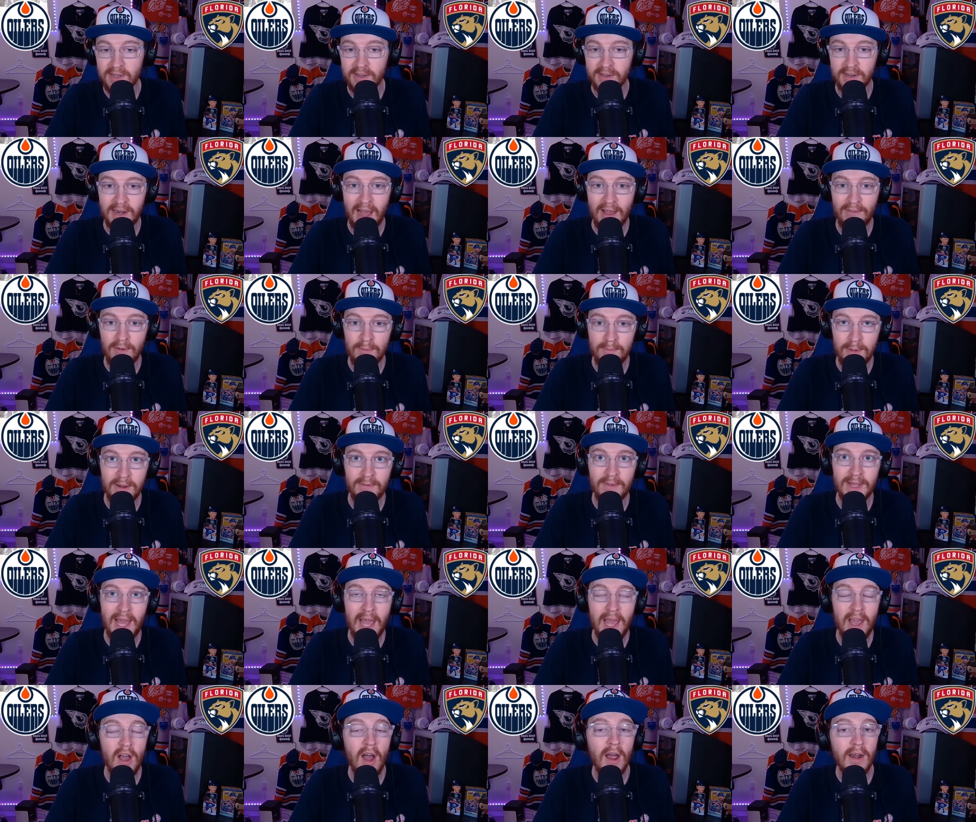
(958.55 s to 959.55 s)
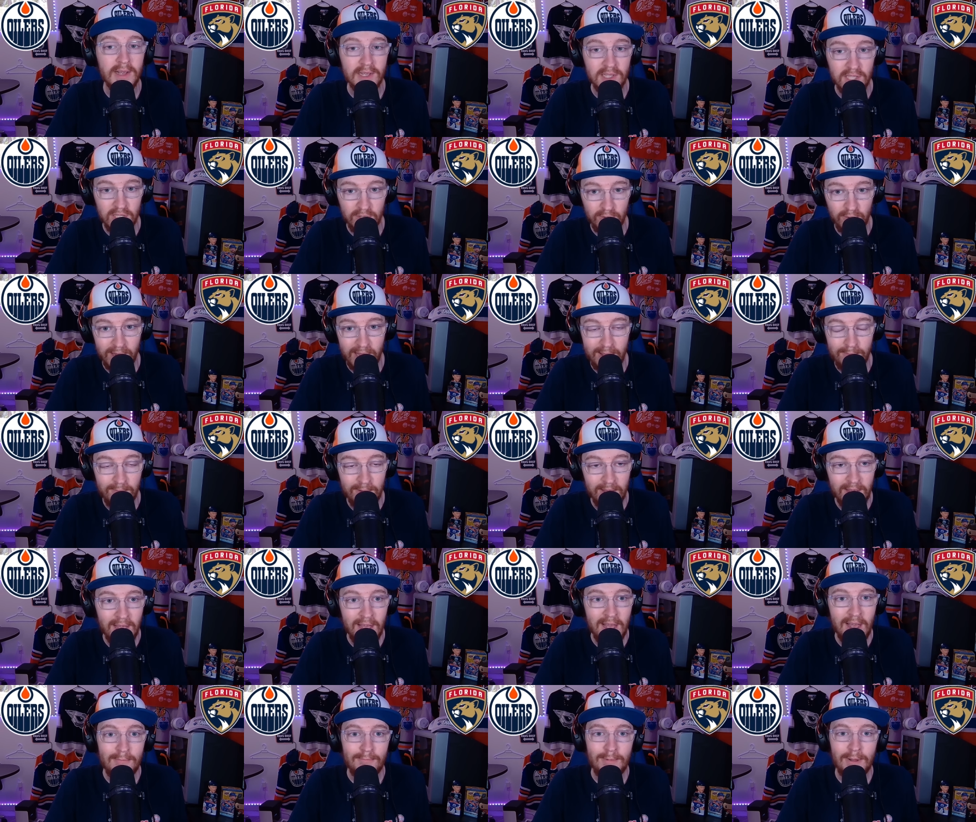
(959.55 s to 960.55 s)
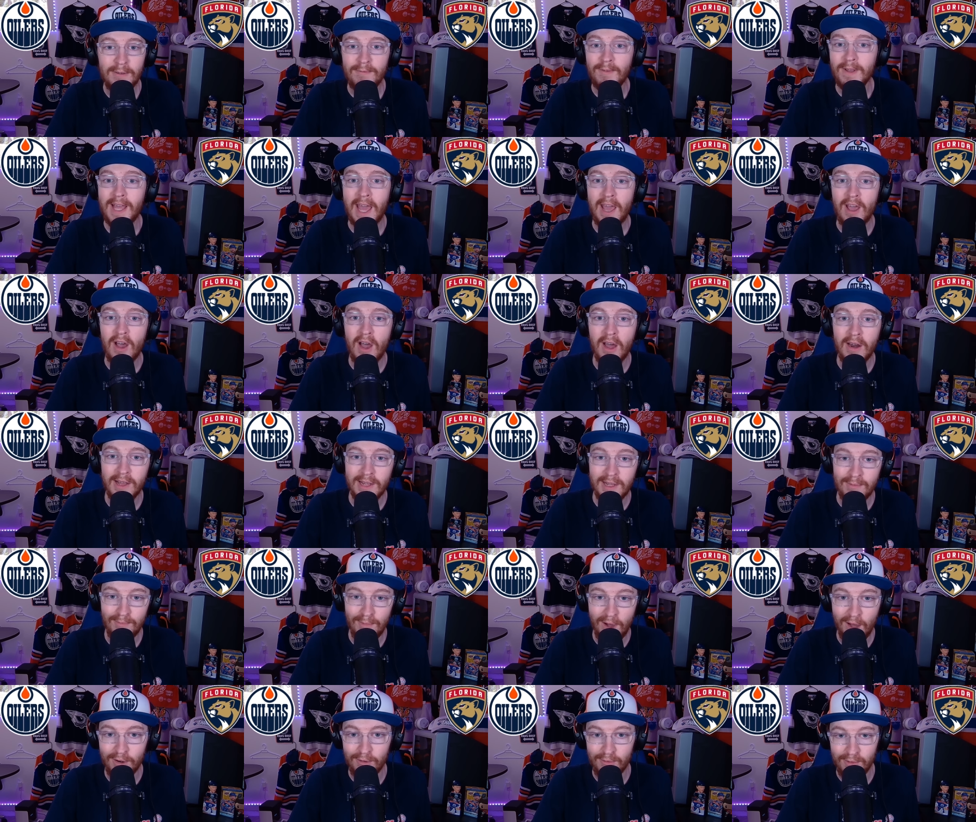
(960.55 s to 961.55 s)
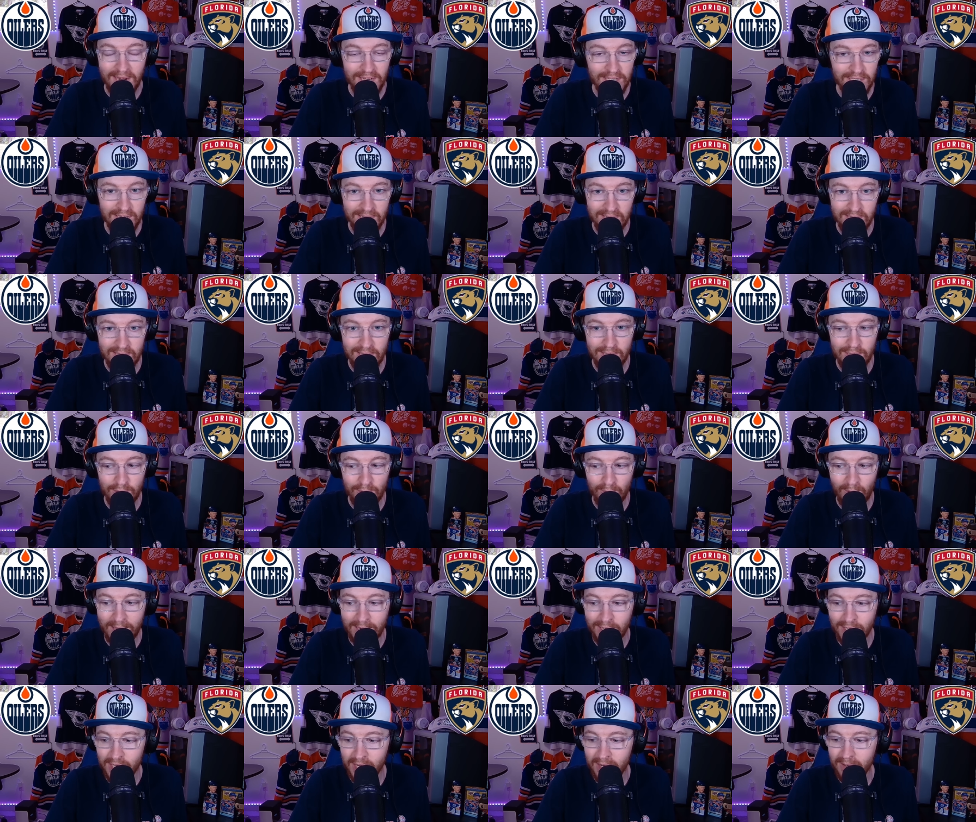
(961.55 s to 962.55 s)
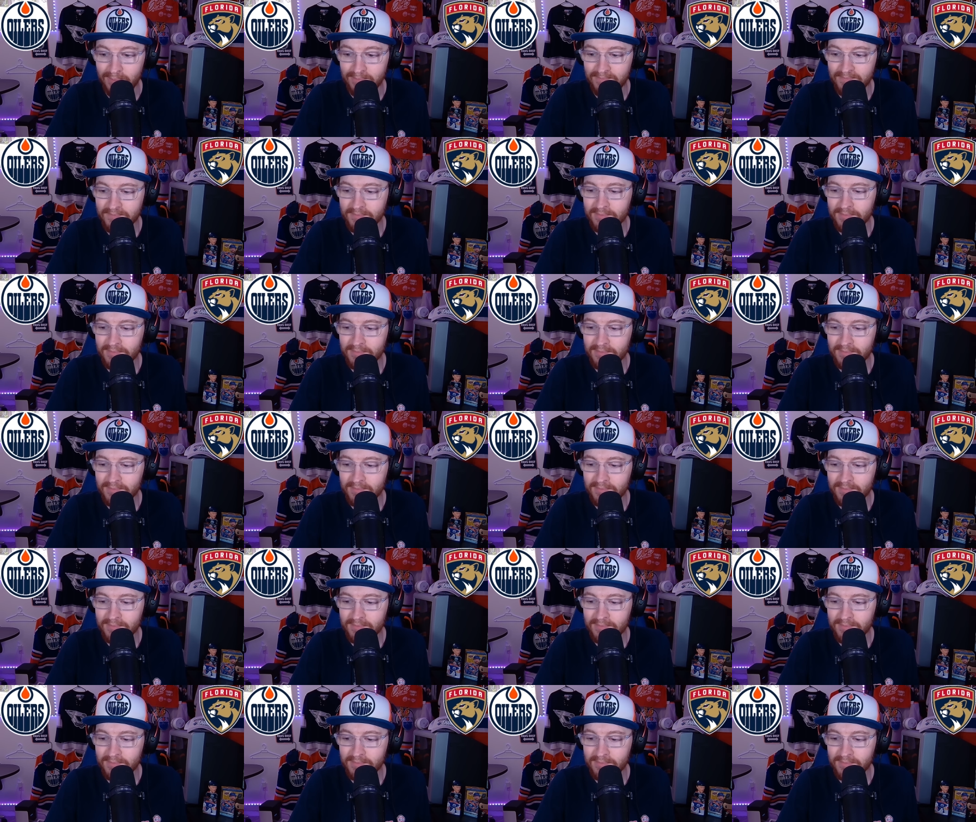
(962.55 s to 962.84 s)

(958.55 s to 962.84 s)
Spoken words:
You're going to have a bit of a chaotic stream, bit of a chaotic moderation situation,